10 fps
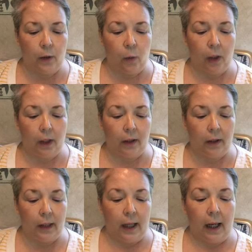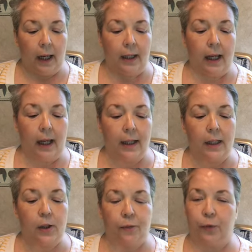oil, and
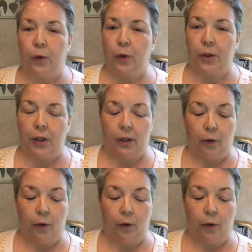anise fruit